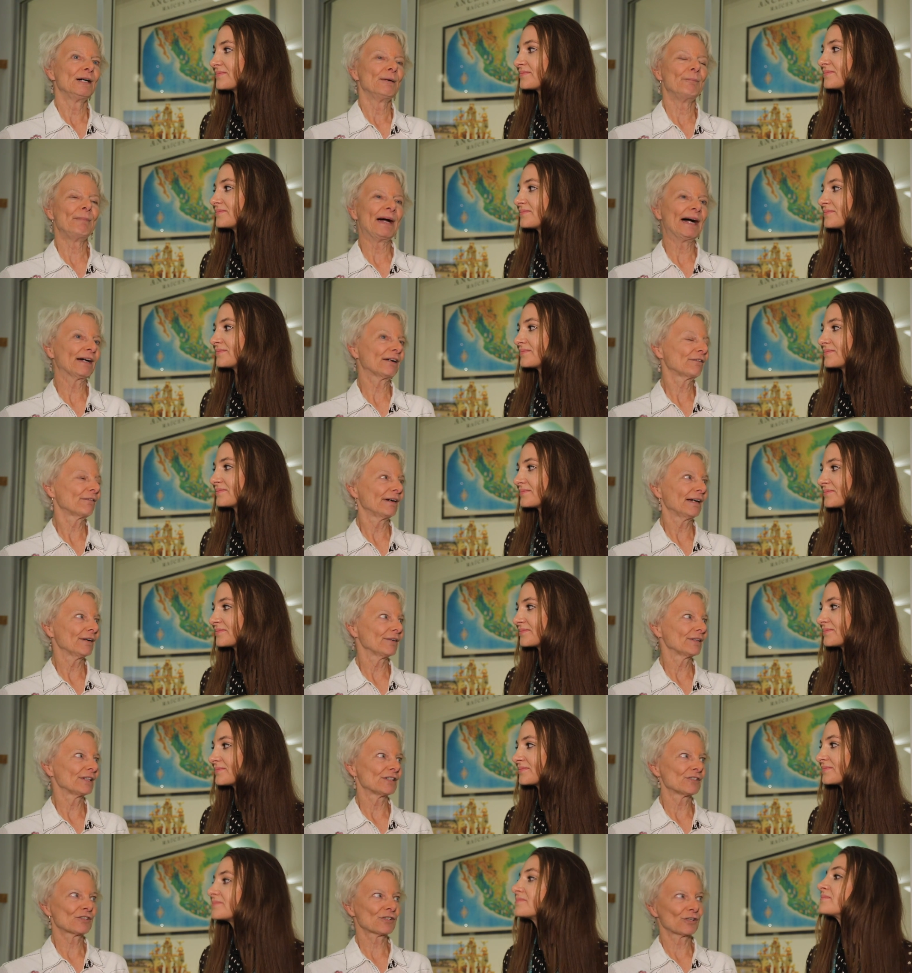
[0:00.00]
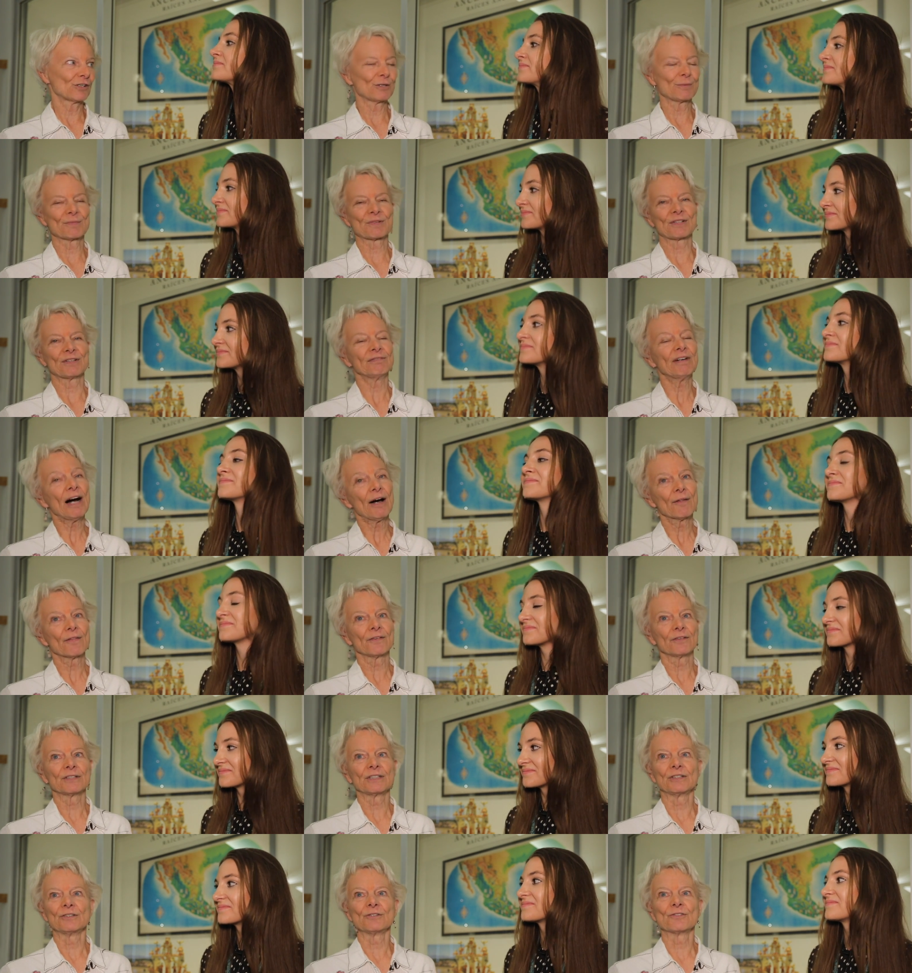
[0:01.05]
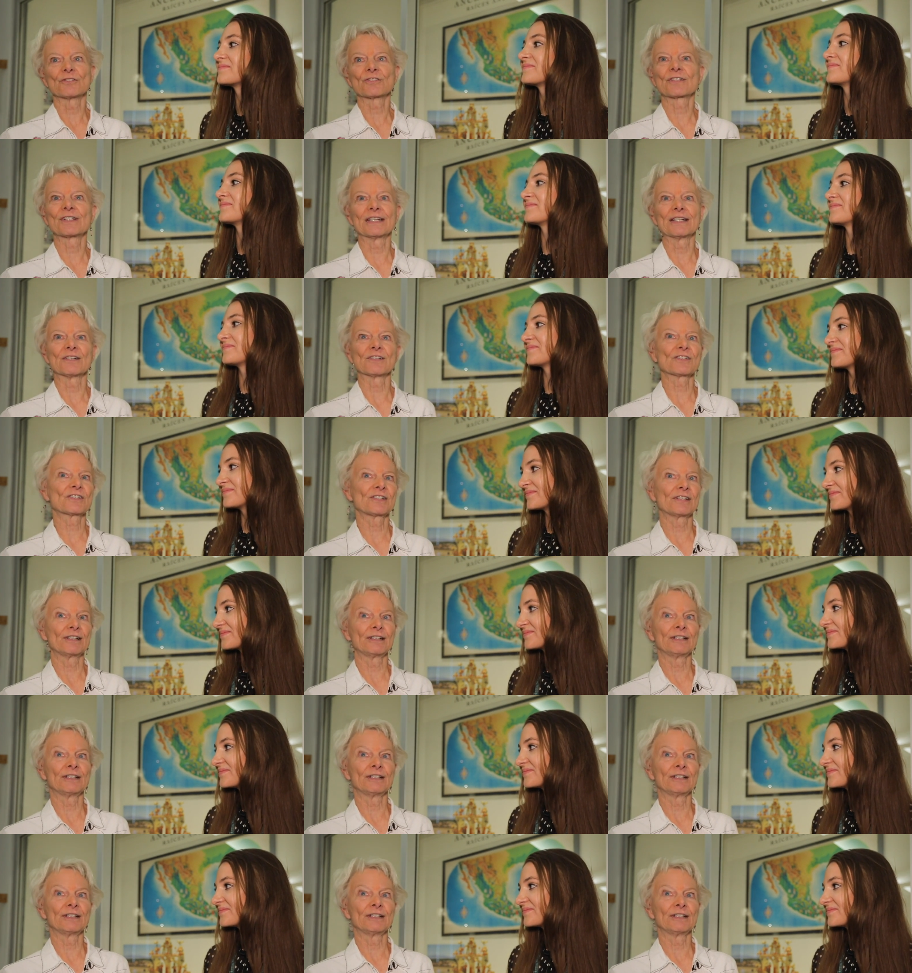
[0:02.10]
Speaker 1: background in terms of how they're used in a ce-